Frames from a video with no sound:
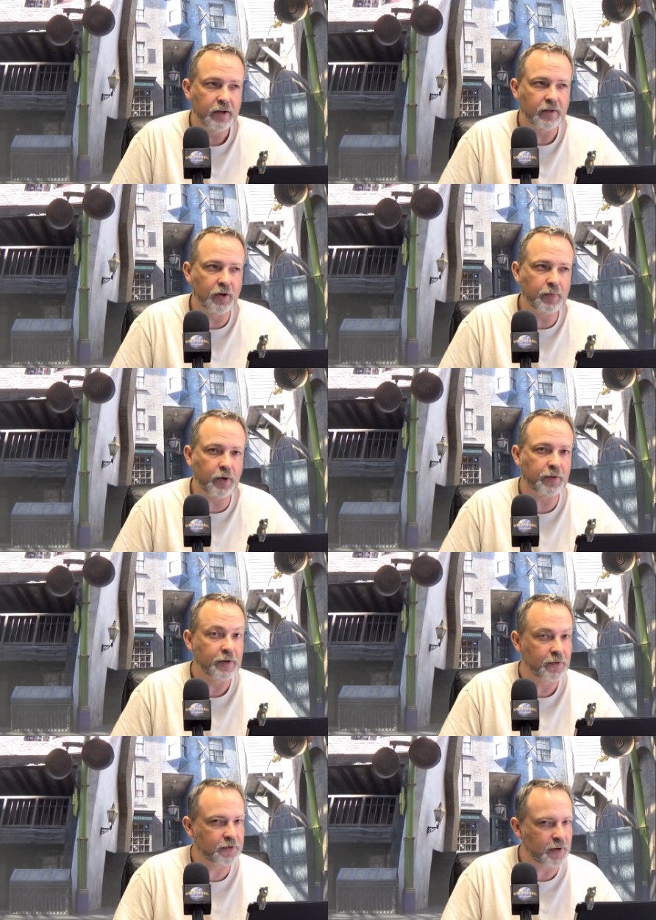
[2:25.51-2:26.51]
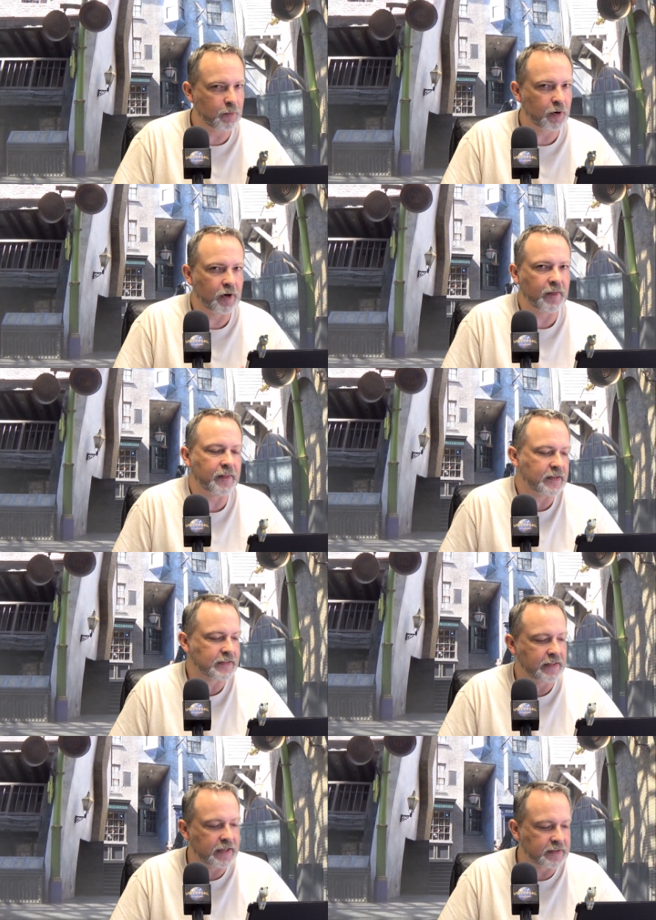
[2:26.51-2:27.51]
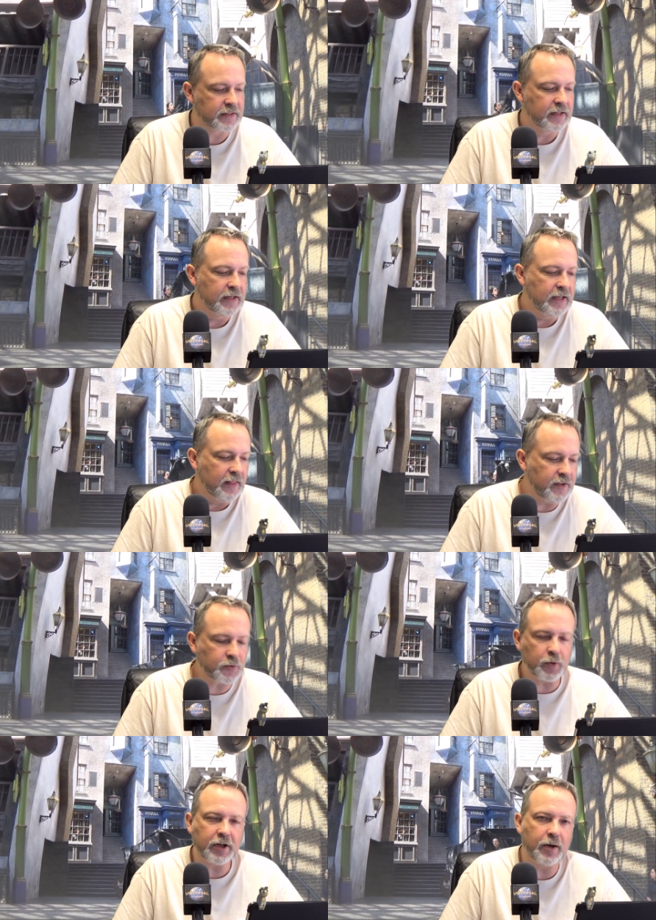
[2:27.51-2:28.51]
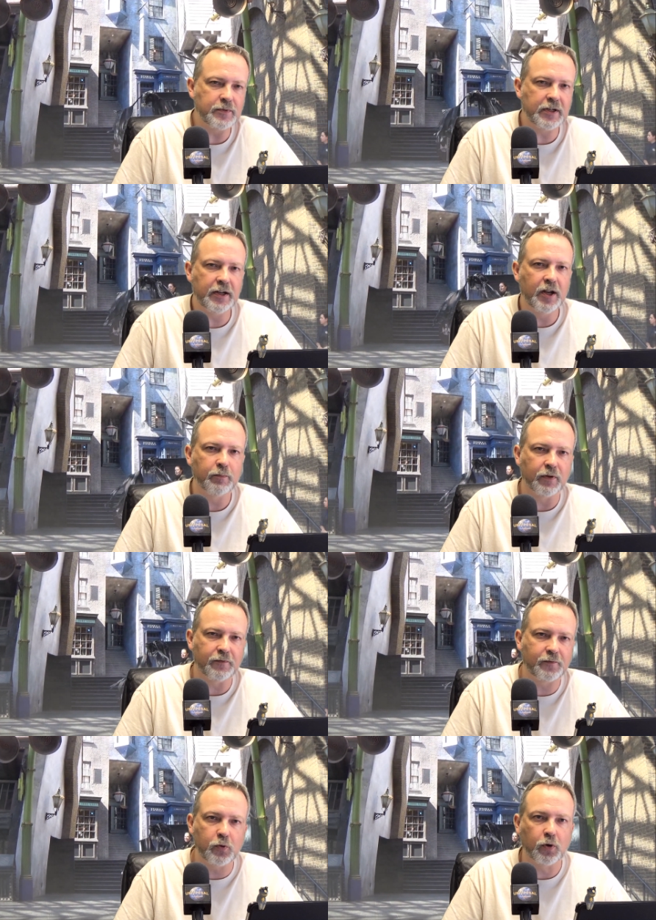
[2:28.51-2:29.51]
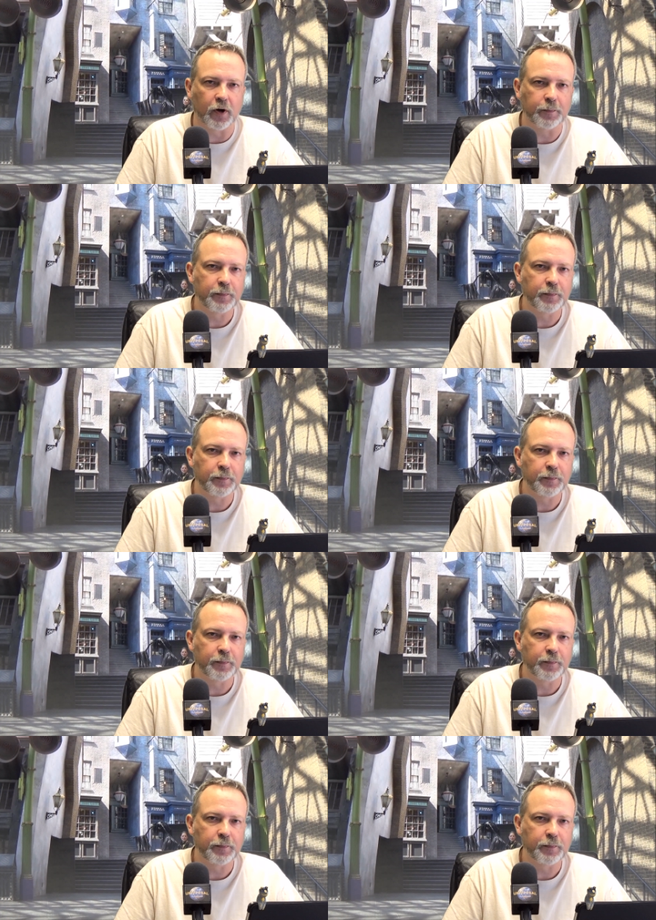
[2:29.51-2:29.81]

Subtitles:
They're both somewhere on this list. This one comes in at number 4,